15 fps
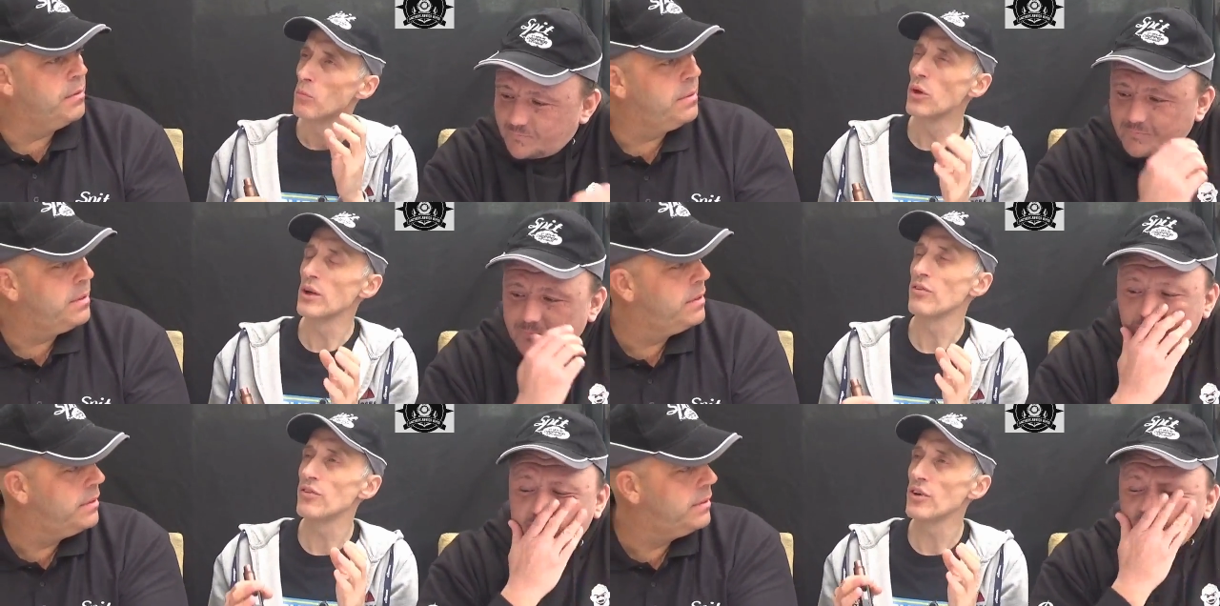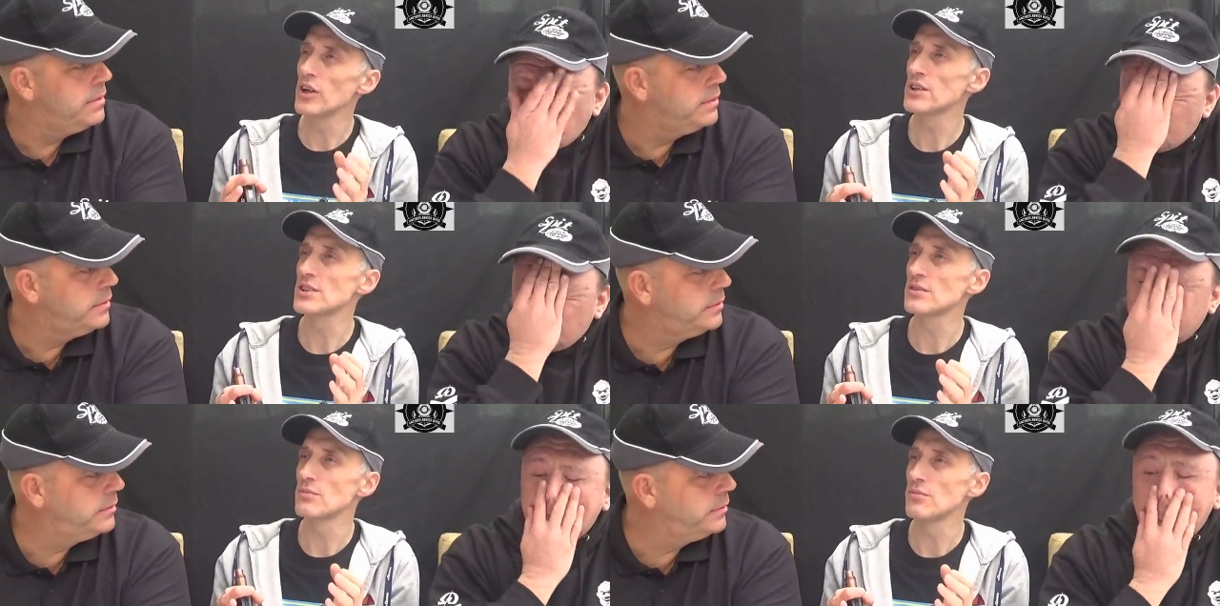Speaker 1: With the
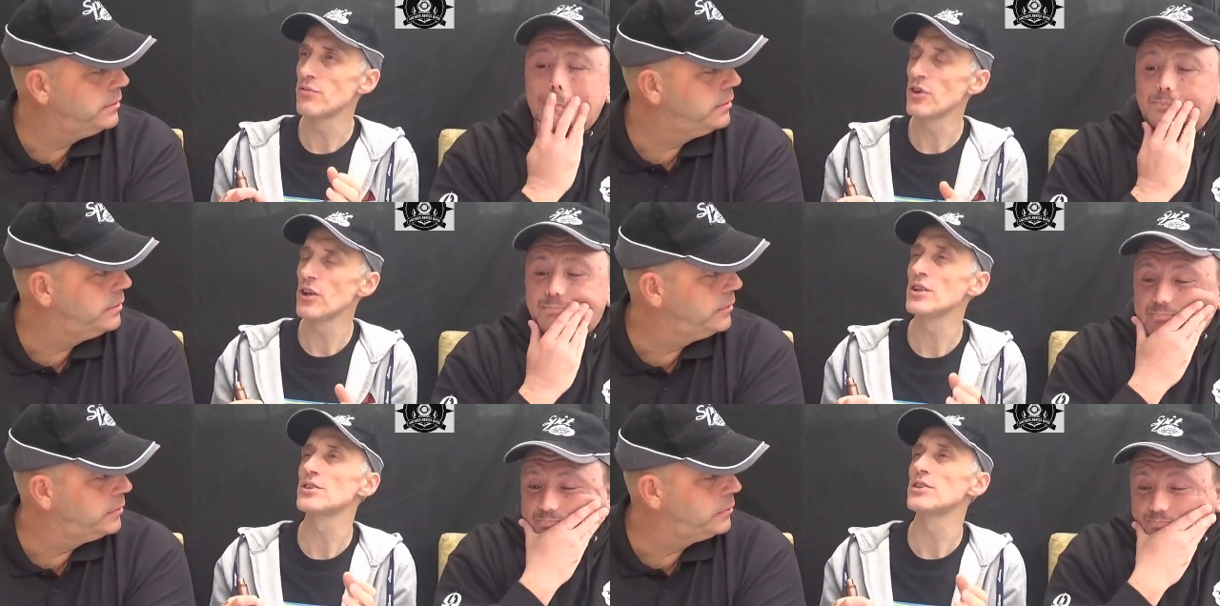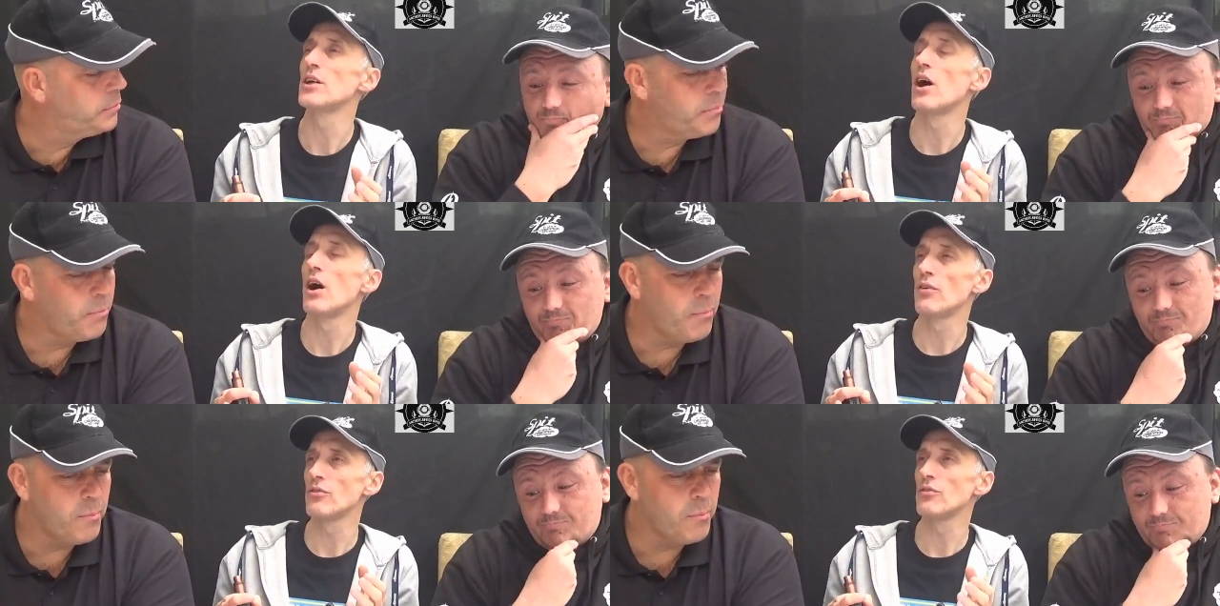first first and
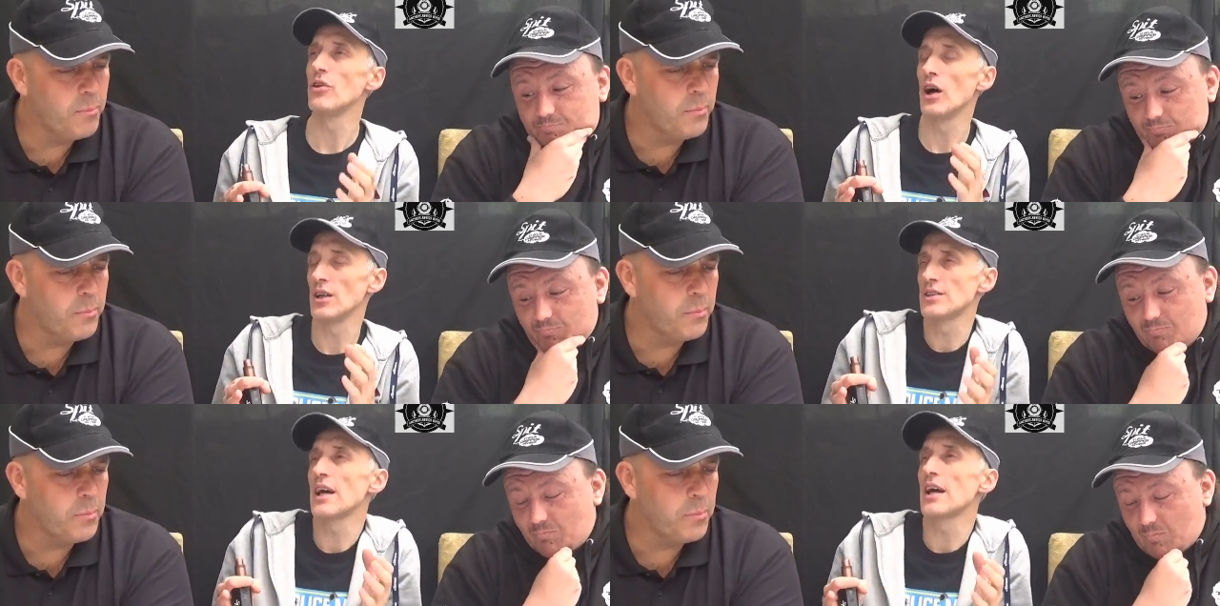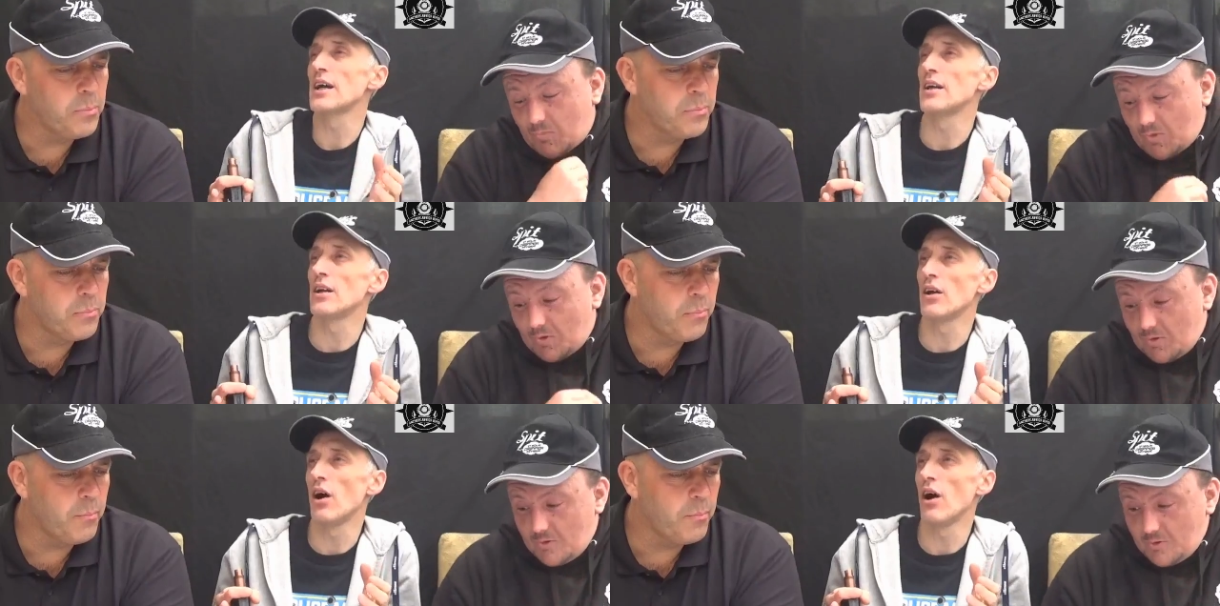half, like
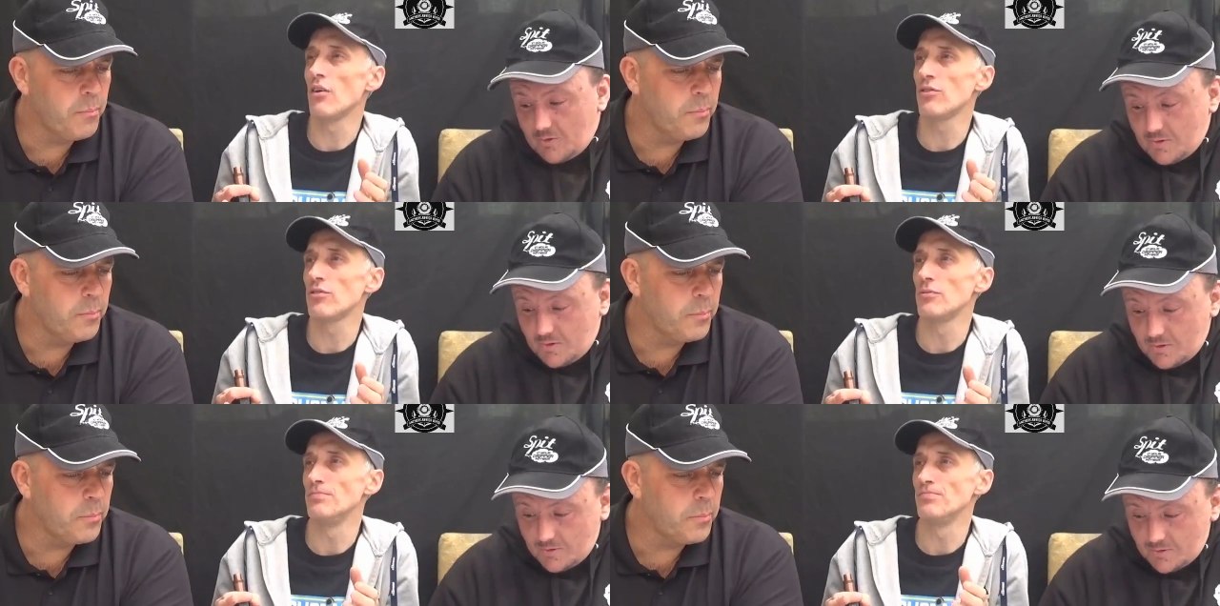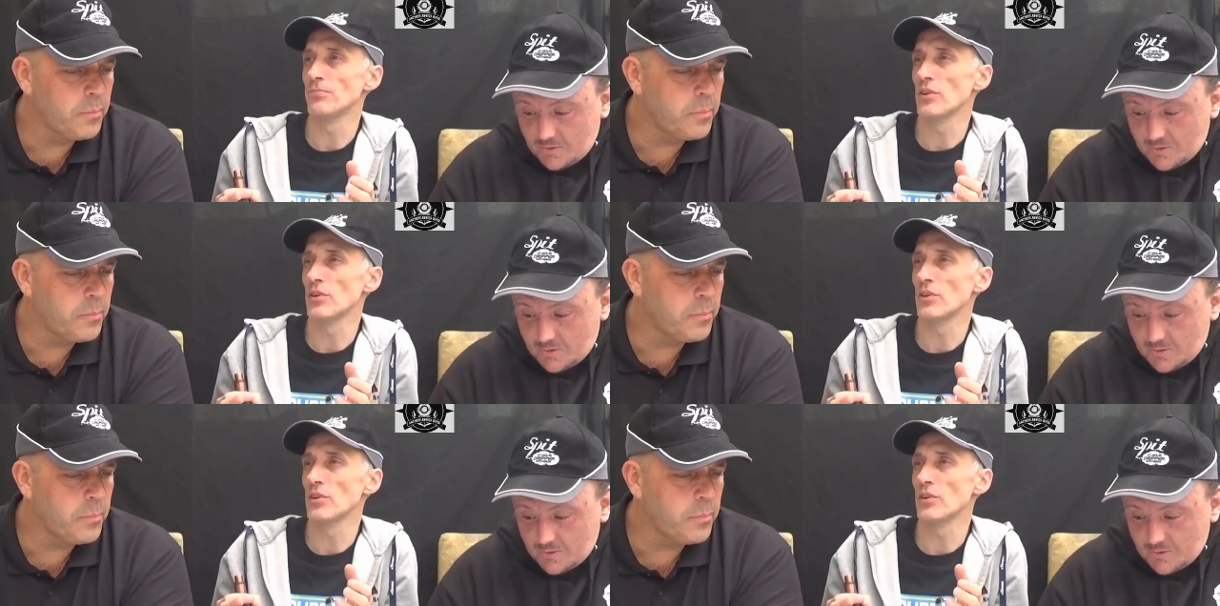second and half